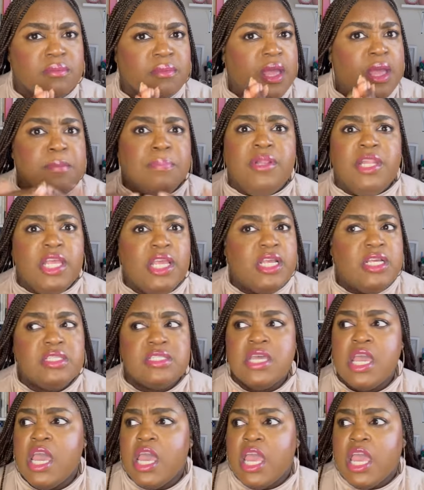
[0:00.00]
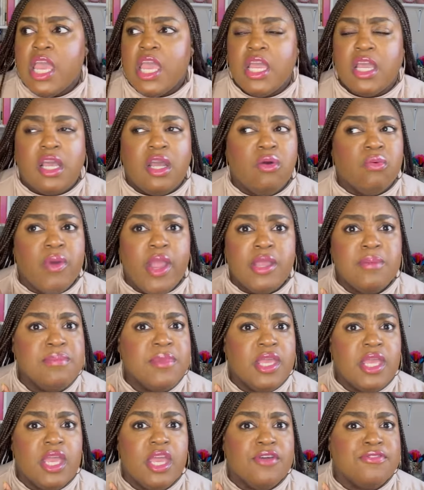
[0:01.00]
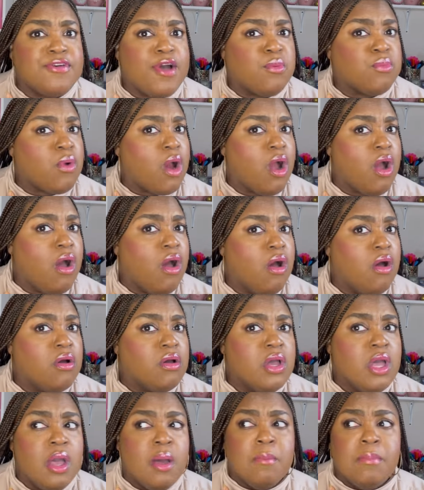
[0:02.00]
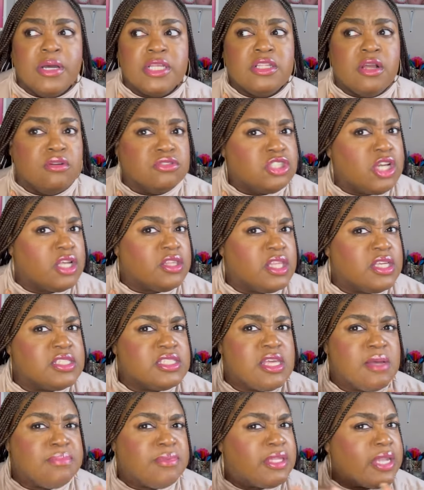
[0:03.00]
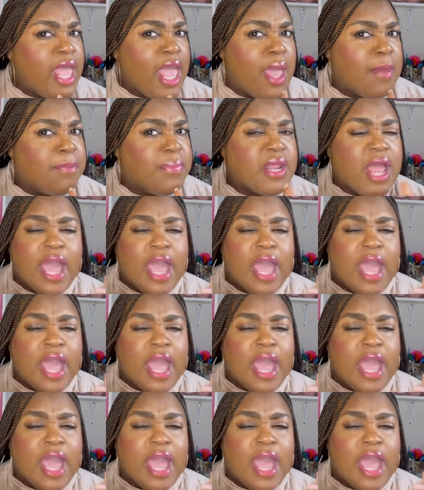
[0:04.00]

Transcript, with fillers: And please correct me if I'm wrong, but don't y'all think something happened?